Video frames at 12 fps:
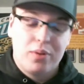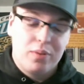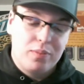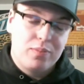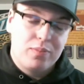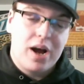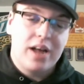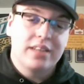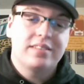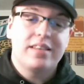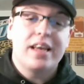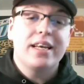by
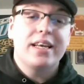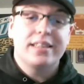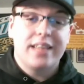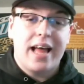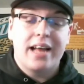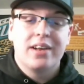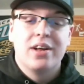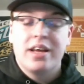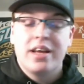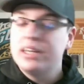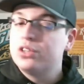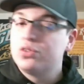saying that,
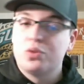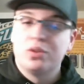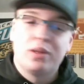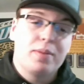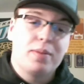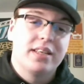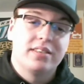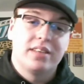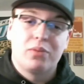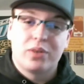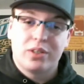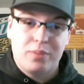he truly means that
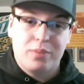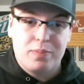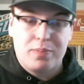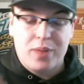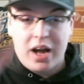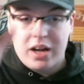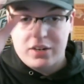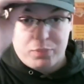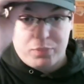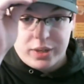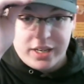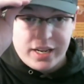we're going to be
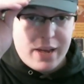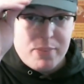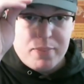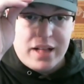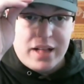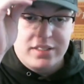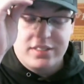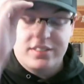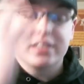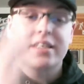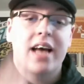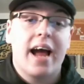bringing a balanced
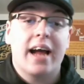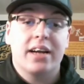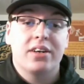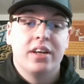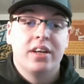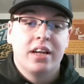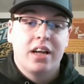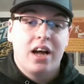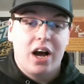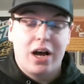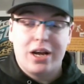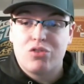attack
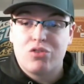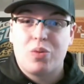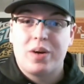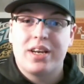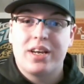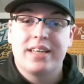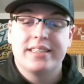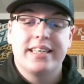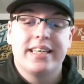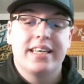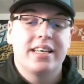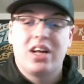in
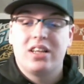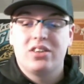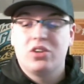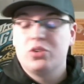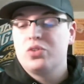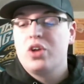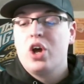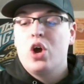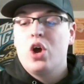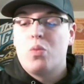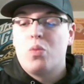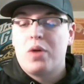2019, and not those
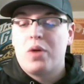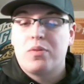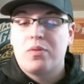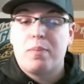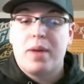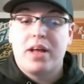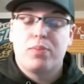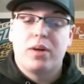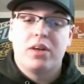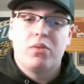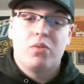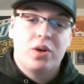run, pass,
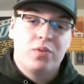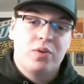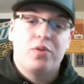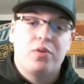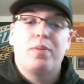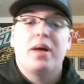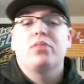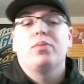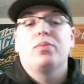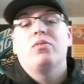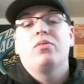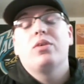punt. Run, pass,
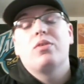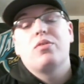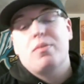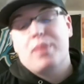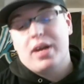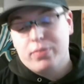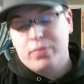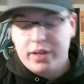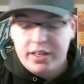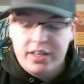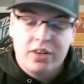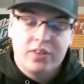punt. Run, pass,
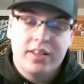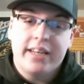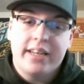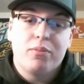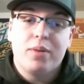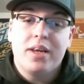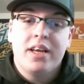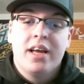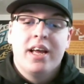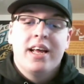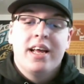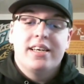punt. We
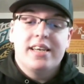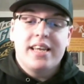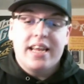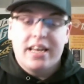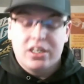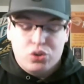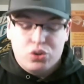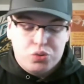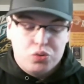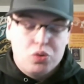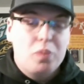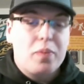need
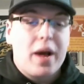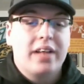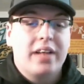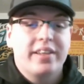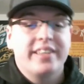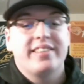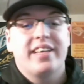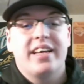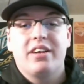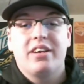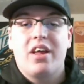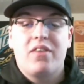true balance, and
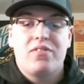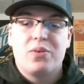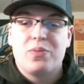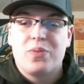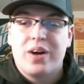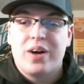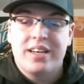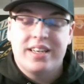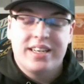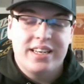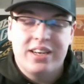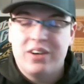if you want,
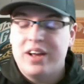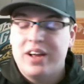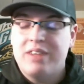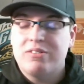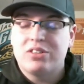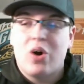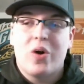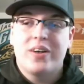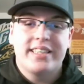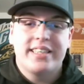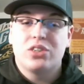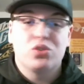and it was hard to
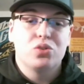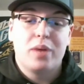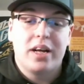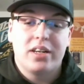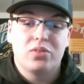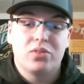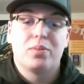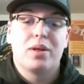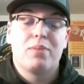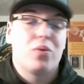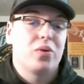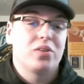get true balance with Blake
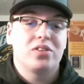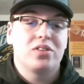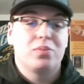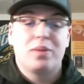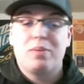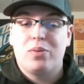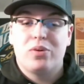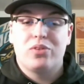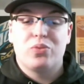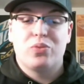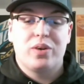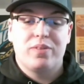Bortles, because Blake Bortles
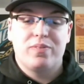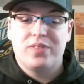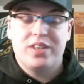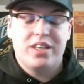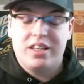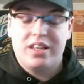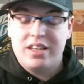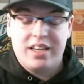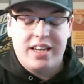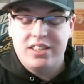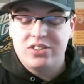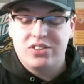was
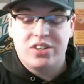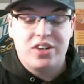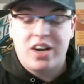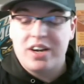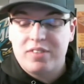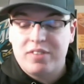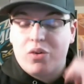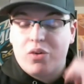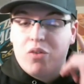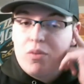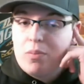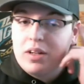he just could not even throw a
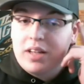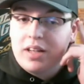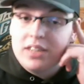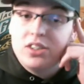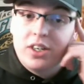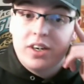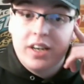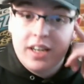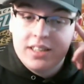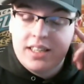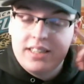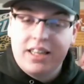football last year.
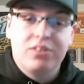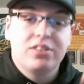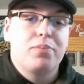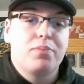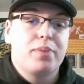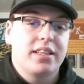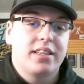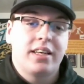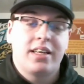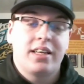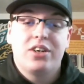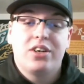That was the big thing.
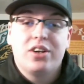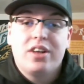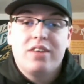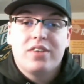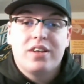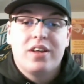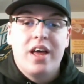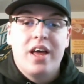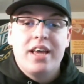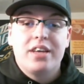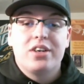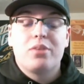He
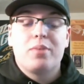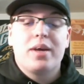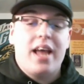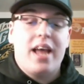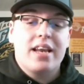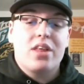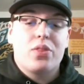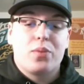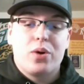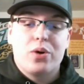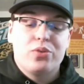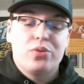couldn't make any
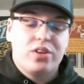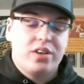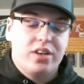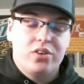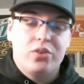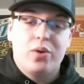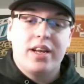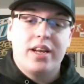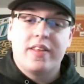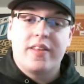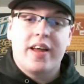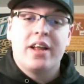throws. He couldn't do any
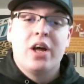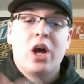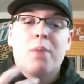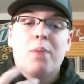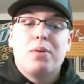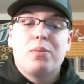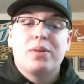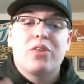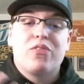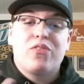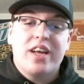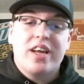of that. But with the
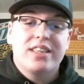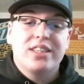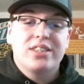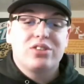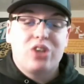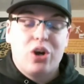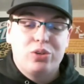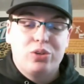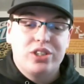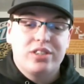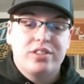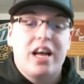faith that this
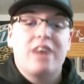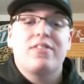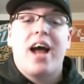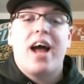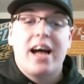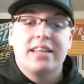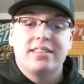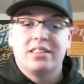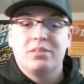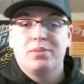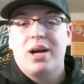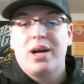coaching staff has in
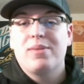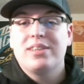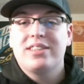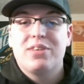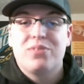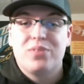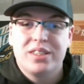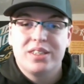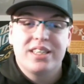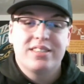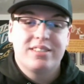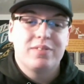them and how much they really
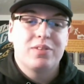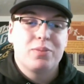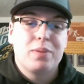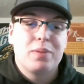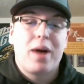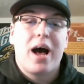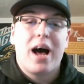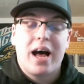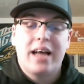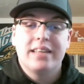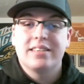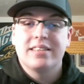seem to be
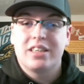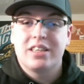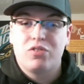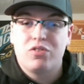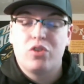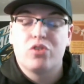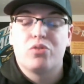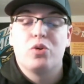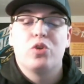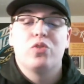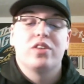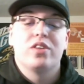behind this Nick Foles
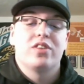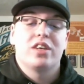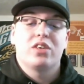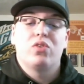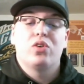move, this Nick Foles